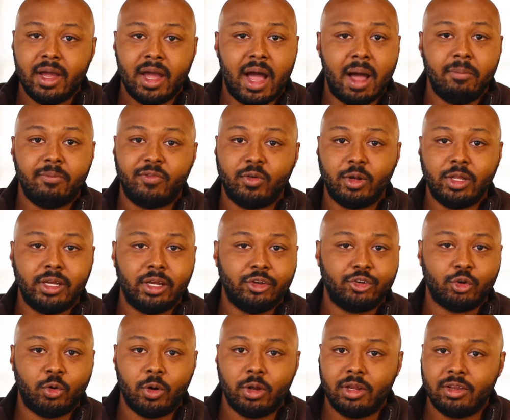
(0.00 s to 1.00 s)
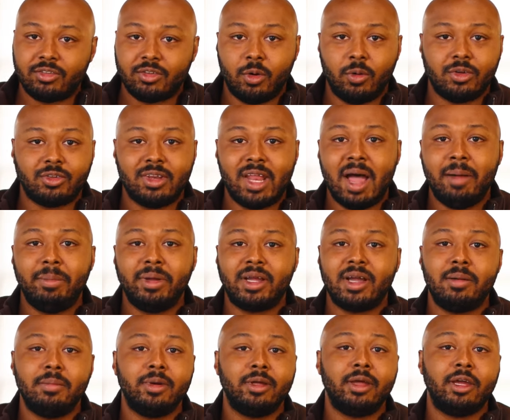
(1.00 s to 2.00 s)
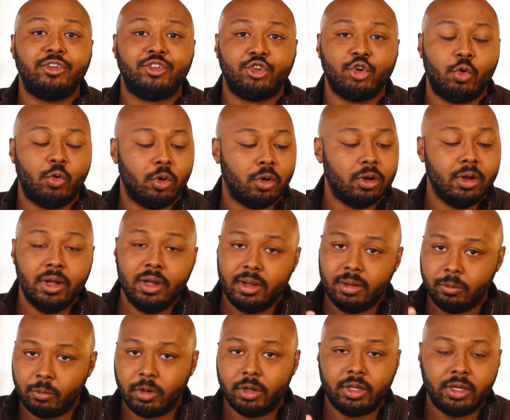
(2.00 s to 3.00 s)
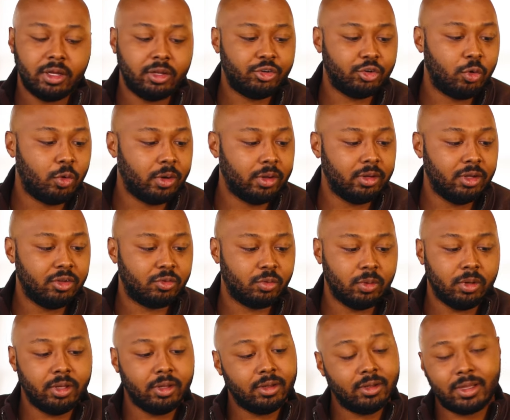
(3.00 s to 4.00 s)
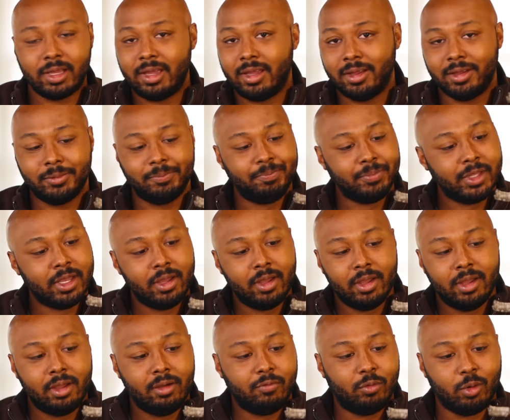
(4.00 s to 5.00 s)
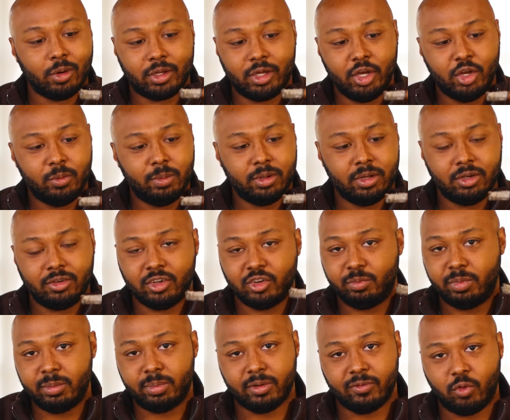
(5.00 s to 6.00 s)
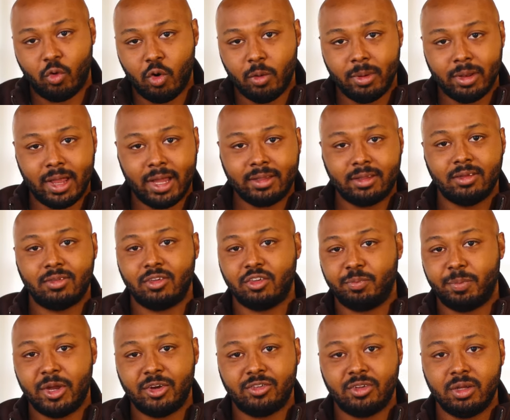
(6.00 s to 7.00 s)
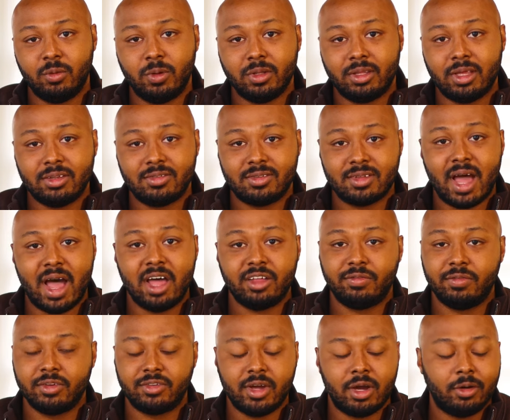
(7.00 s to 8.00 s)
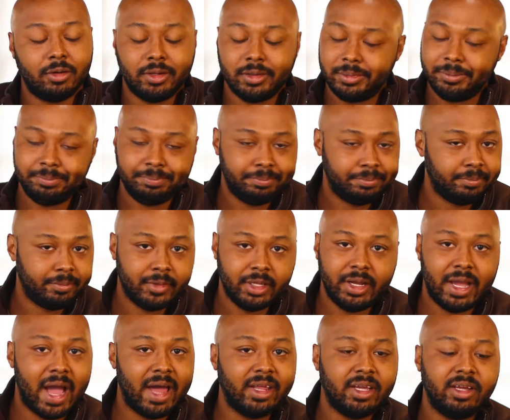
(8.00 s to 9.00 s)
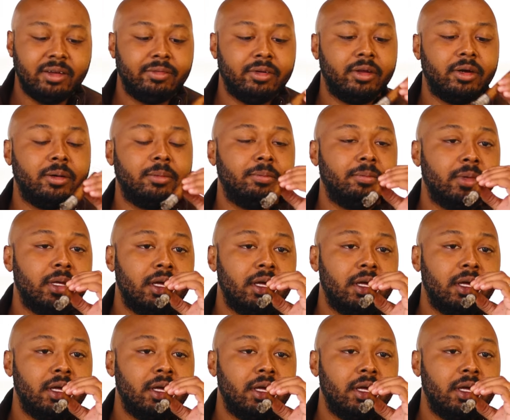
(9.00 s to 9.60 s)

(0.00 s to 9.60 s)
I'm fully enjoying it, so it's not becoming a chore. Really enjoying this one. And again, for a Cuban to just be performing like this, especially with this size vitola, gotta give it up.